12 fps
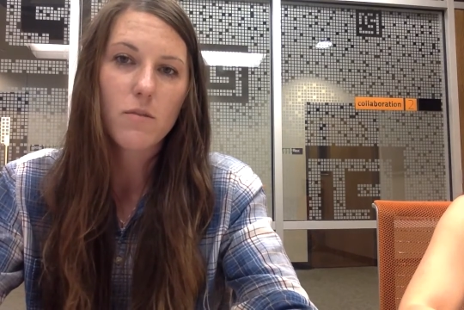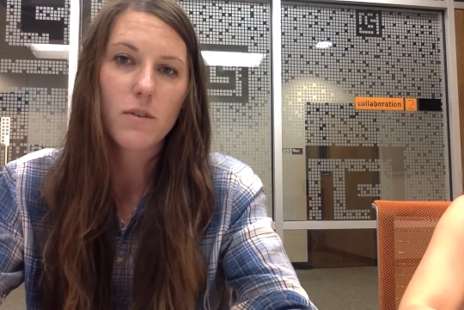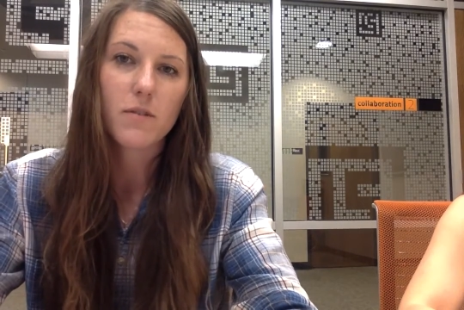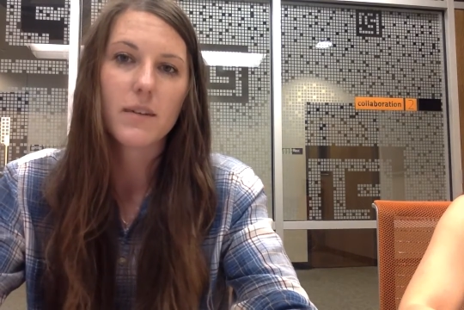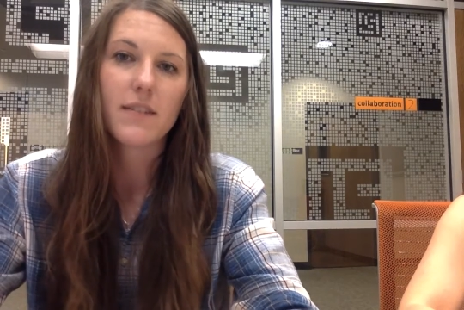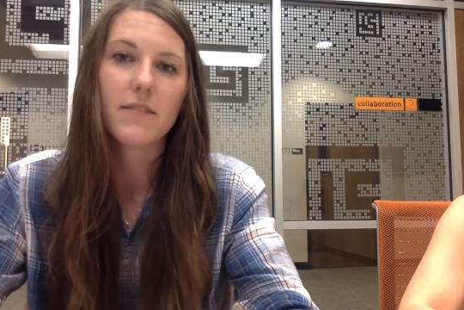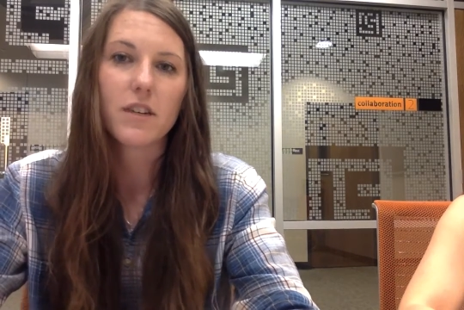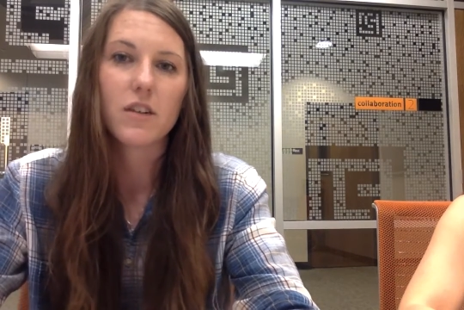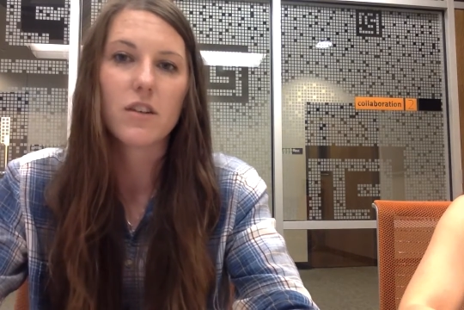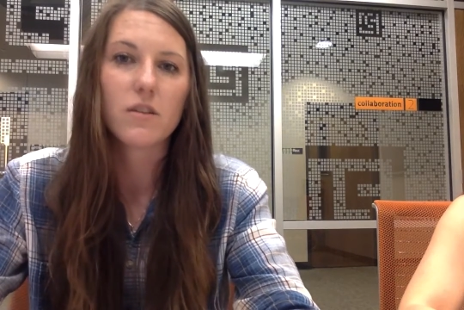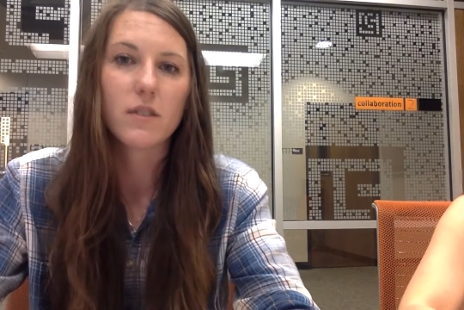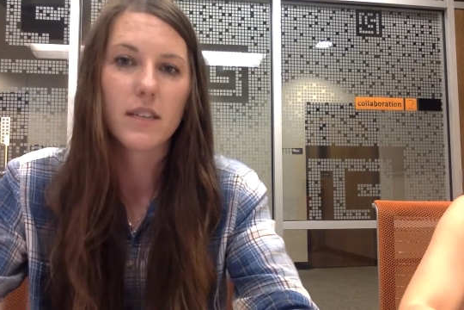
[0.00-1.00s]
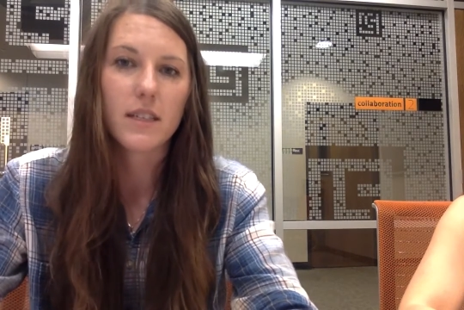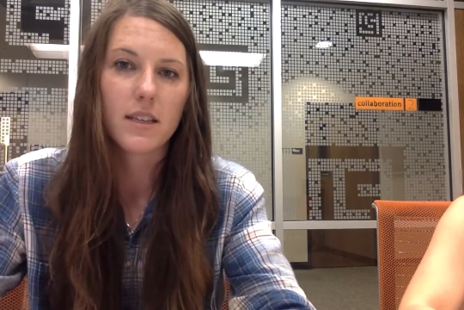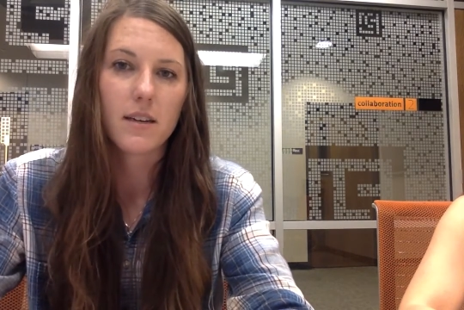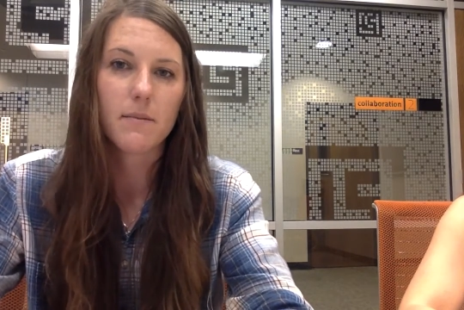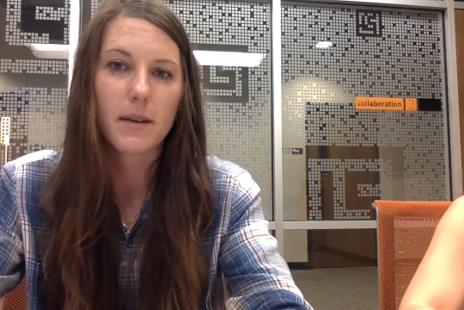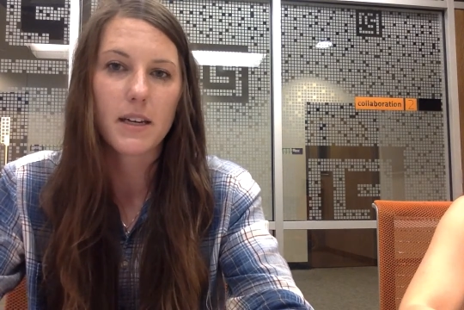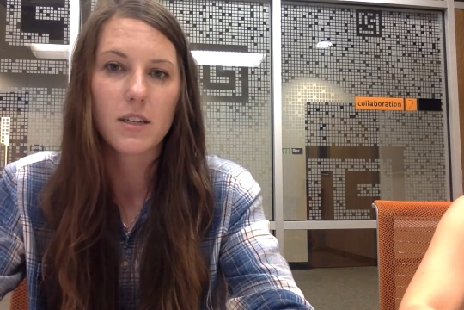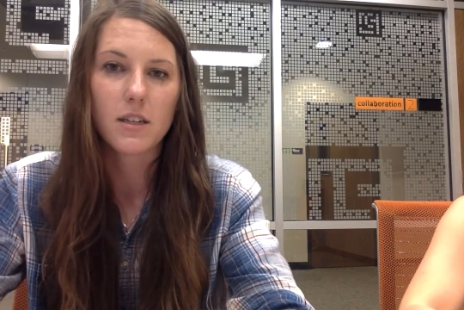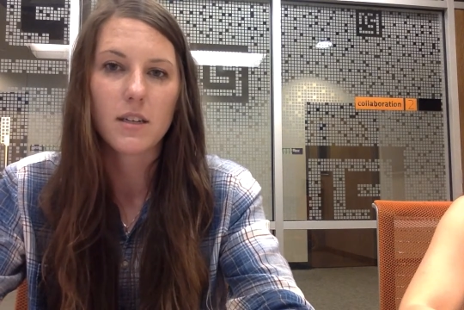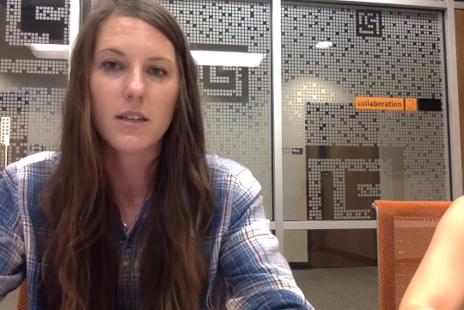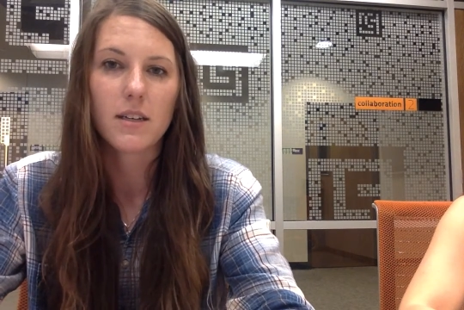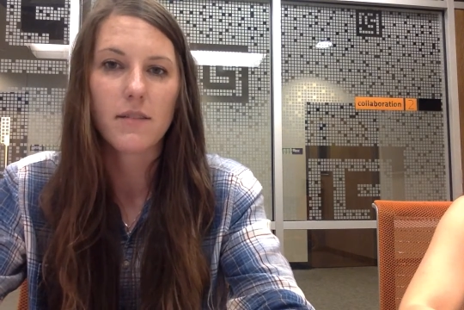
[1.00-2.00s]
or whenever you're doing the
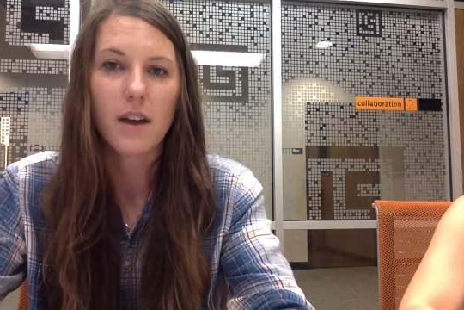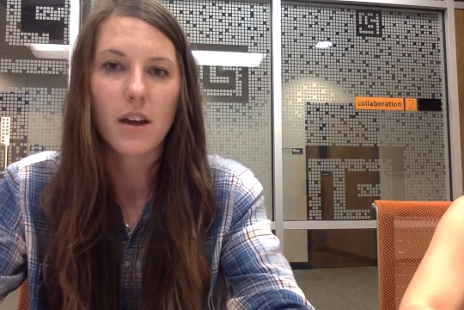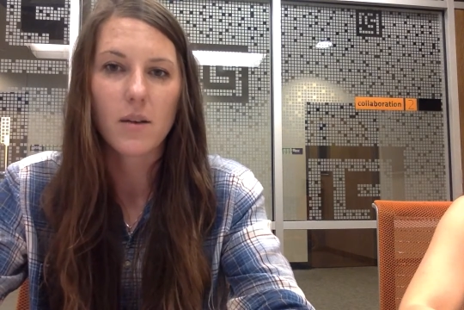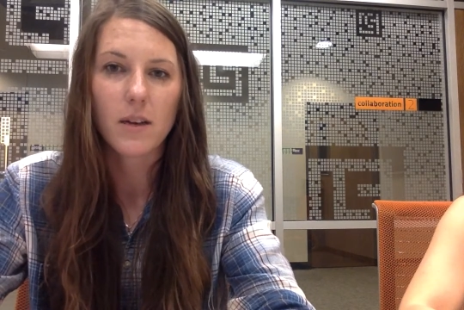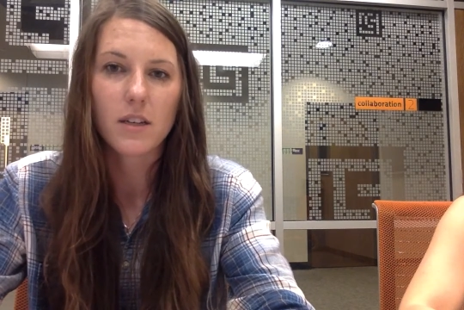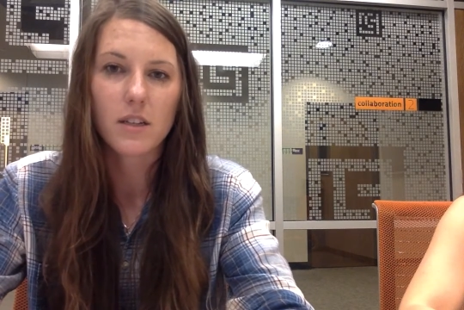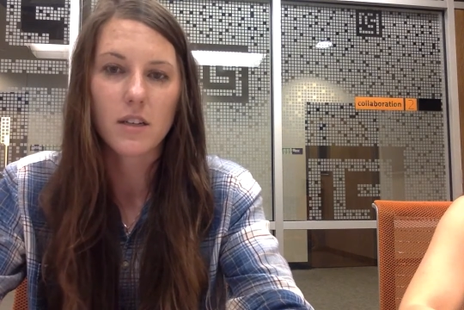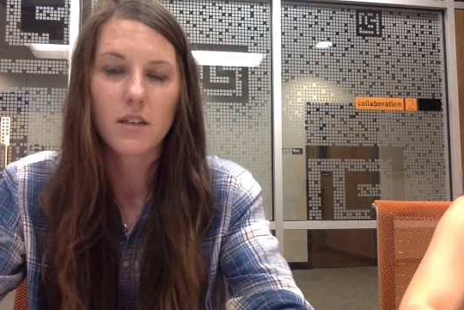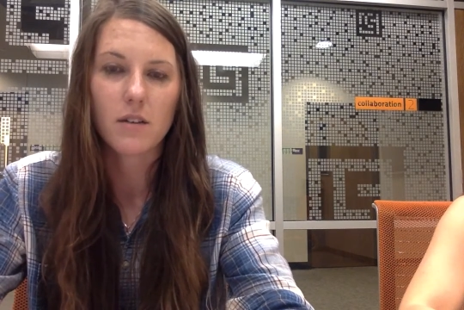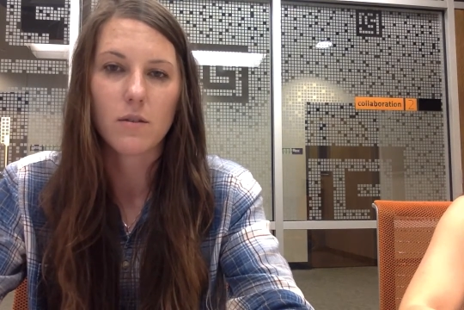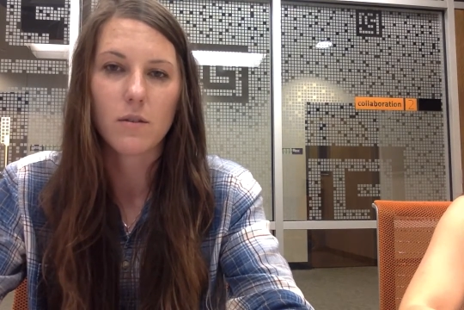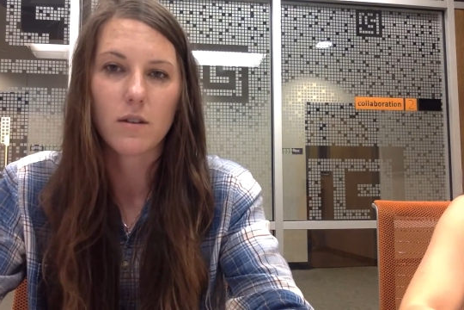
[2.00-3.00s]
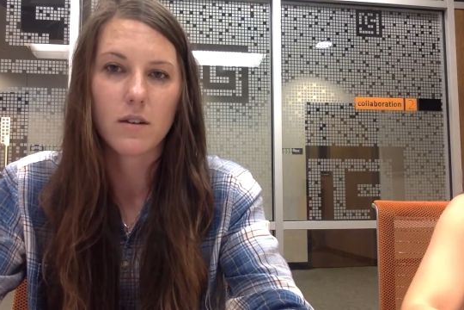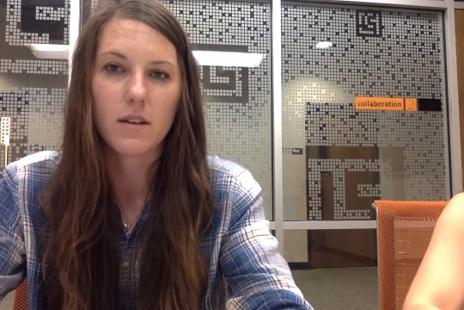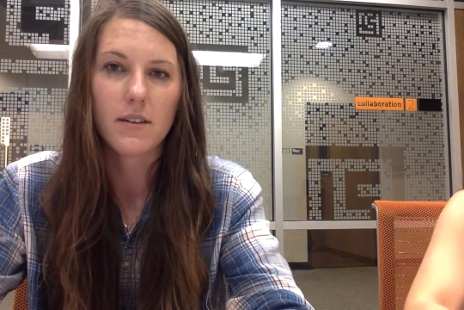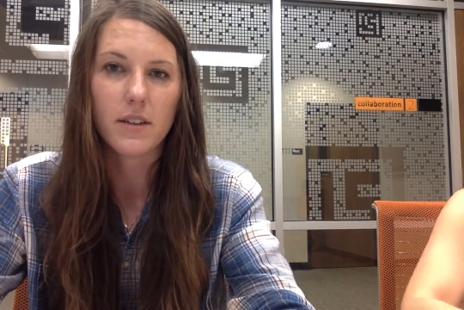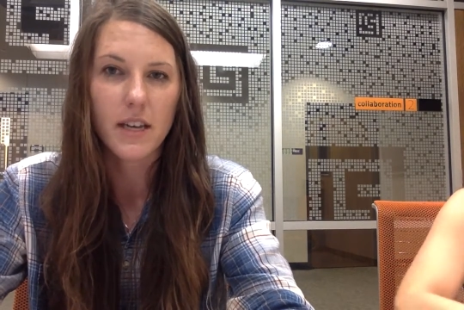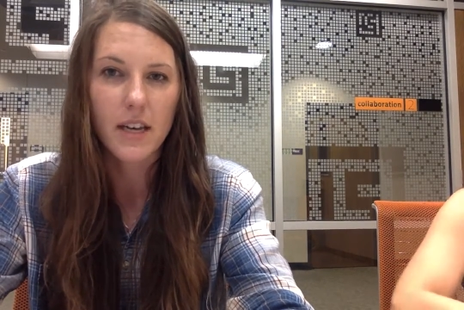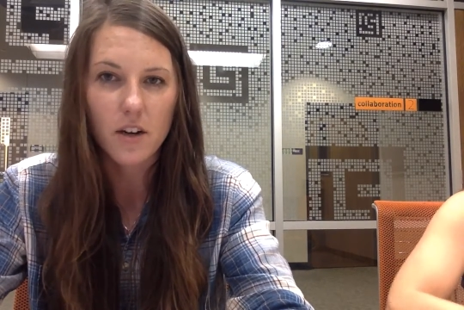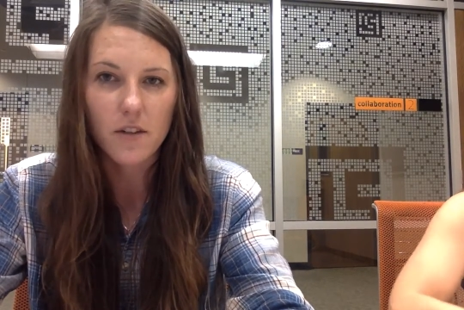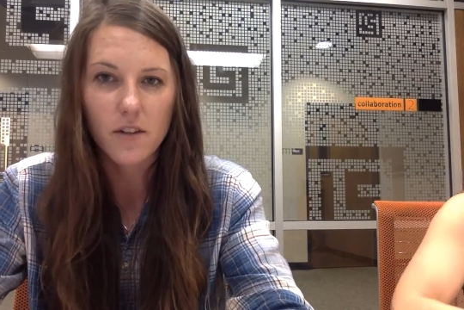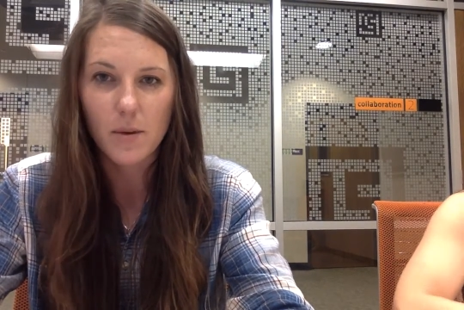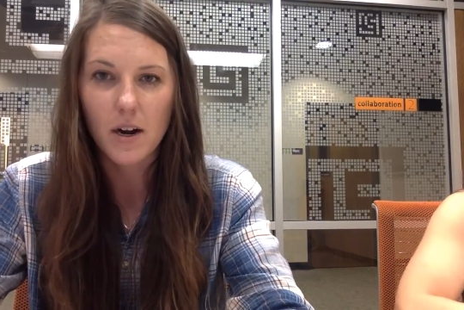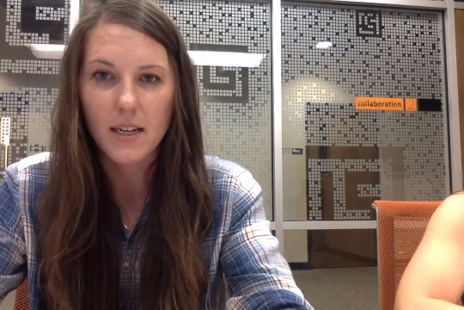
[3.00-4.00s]
patient evaluation or even the interview
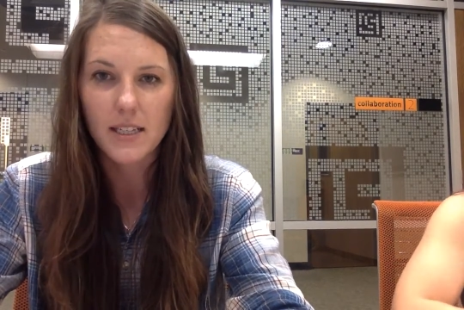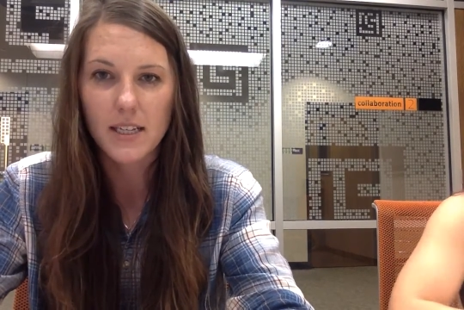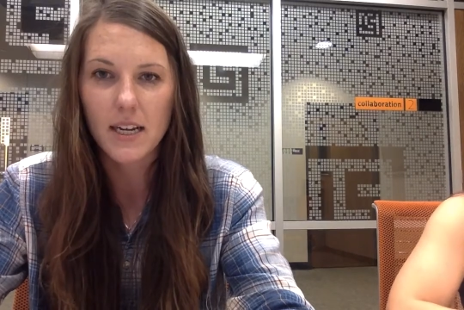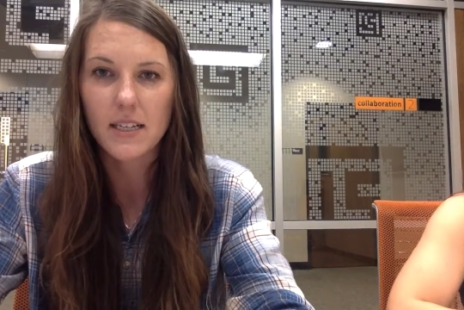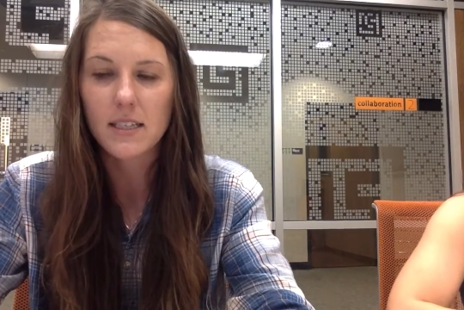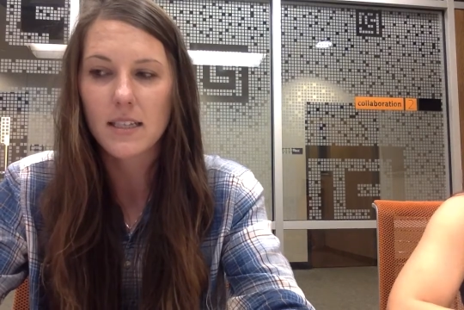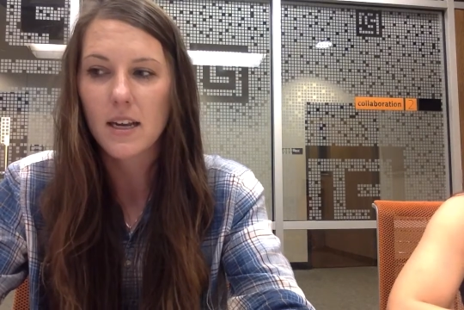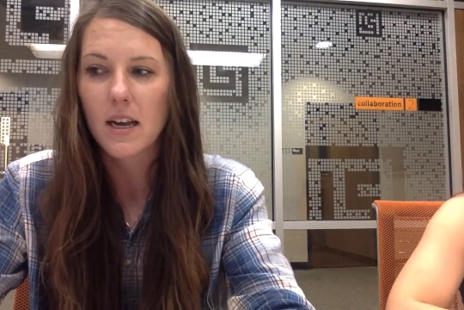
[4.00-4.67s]
process.